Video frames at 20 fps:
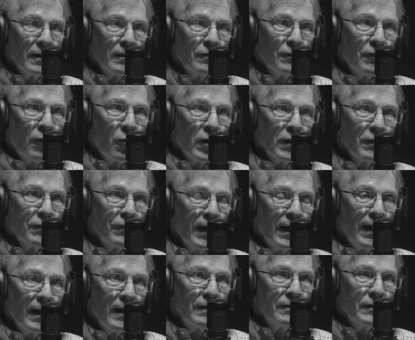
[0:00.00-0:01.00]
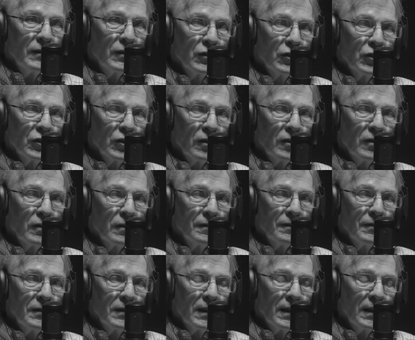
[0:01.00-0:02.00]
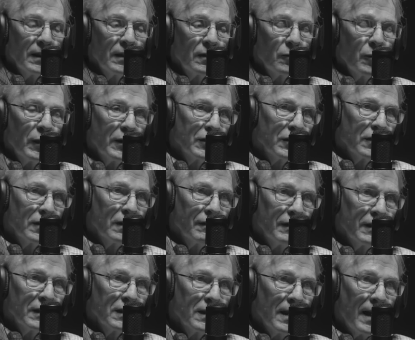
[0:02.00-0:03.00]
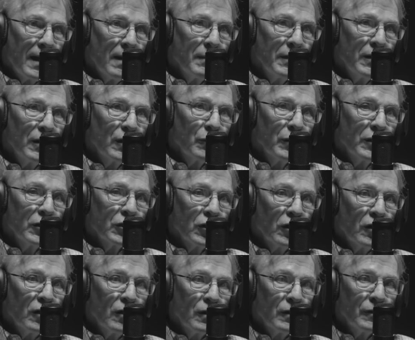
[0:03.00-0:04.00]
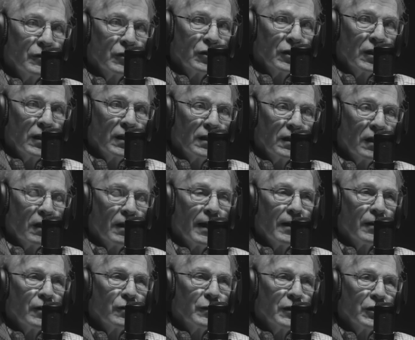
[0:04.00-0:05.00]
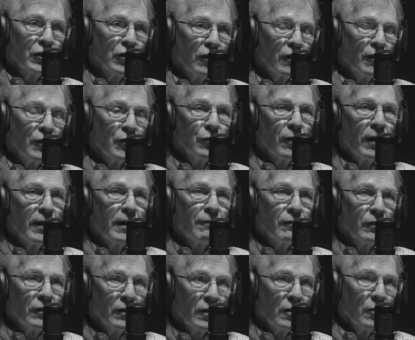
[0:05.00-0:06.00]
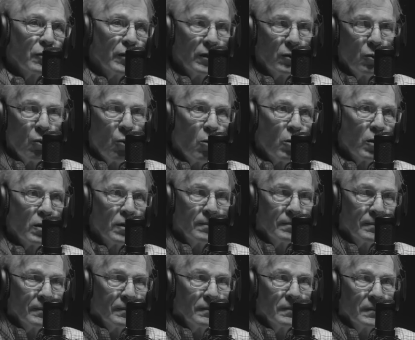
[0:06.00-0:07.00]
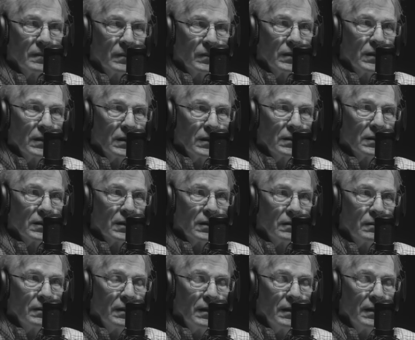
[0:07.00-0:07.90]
in 45 and served the rest of his time in the reserves. Got out of the reserves right after the Korean War. So